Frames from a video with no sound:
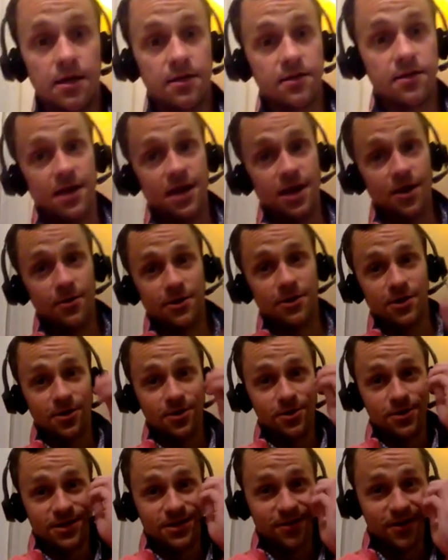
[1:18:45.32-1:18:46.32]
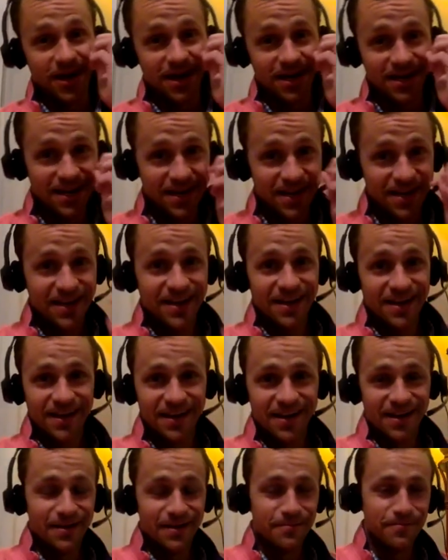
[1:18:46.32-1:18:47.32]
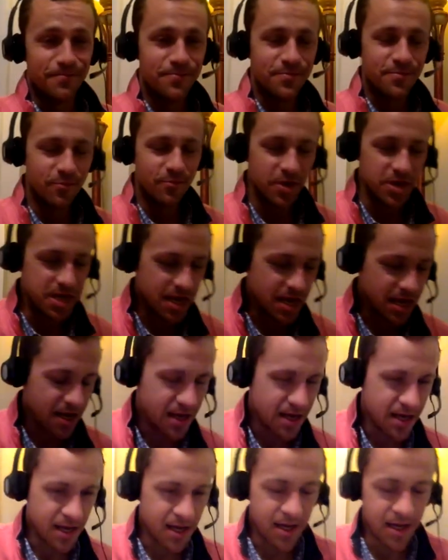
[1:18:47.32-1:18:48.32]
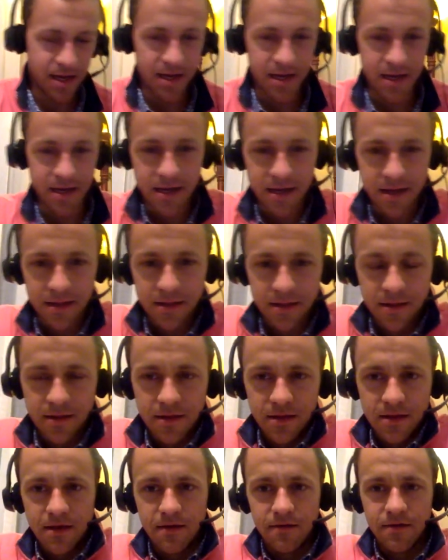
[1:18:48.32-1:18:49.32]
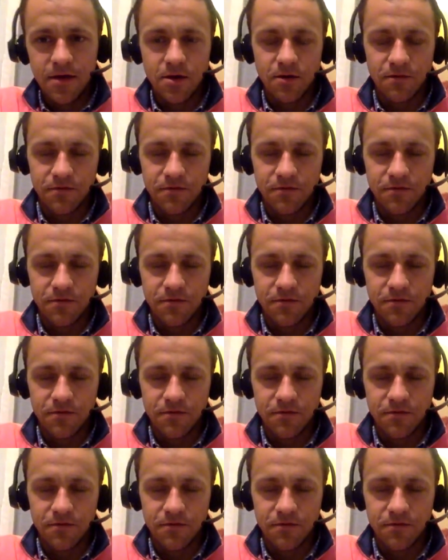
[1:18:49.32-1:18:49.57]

kind of how it goes. Right. Yeah. Um, but yeah, uh, you know, if